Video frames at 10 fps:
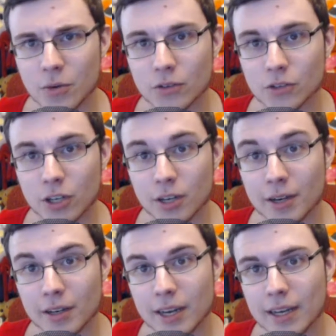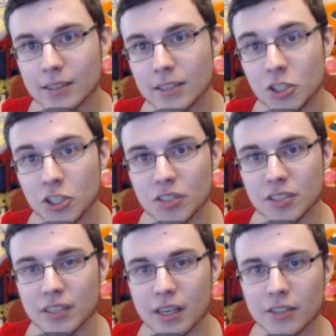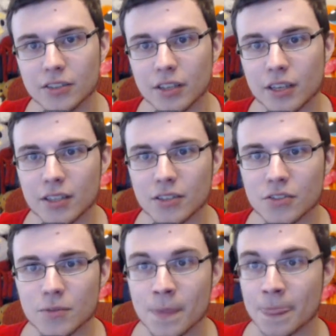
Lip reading: what I was talking about at TGC 6, is